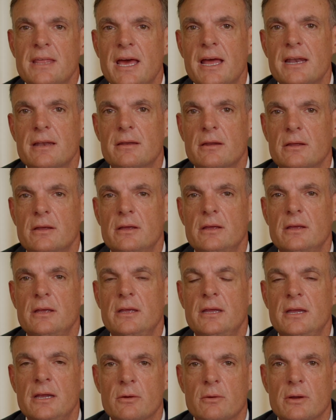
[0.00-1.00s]
that
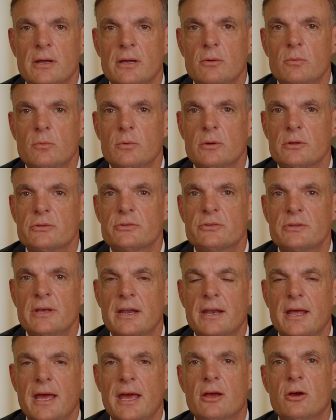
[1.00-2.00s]
hearing will
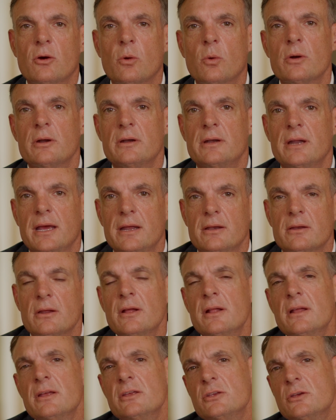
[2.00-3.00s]
set a court date.
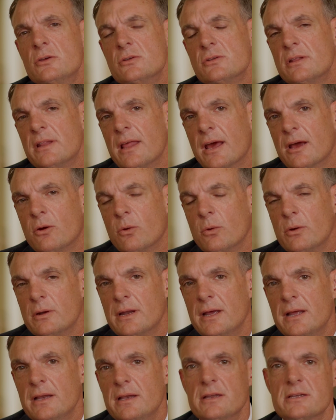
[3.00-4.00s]
Usually that court
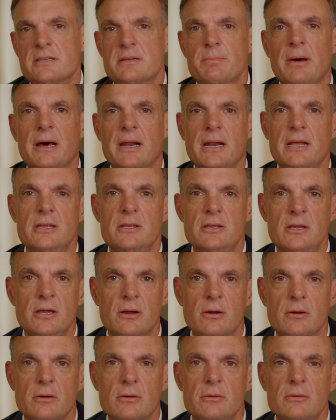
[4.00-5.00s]
date is about a
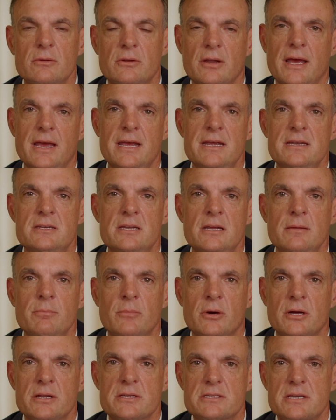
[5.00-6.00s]
year to 18
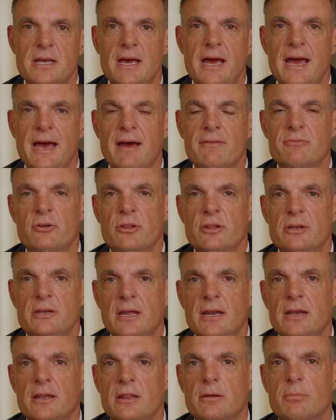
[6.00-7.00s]
months after the
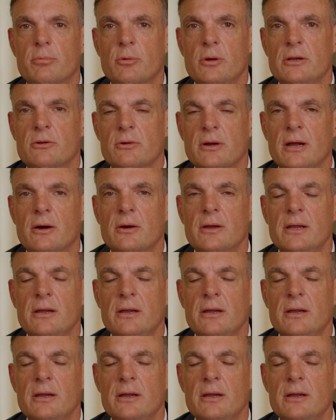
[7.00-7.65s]
date of the pretrial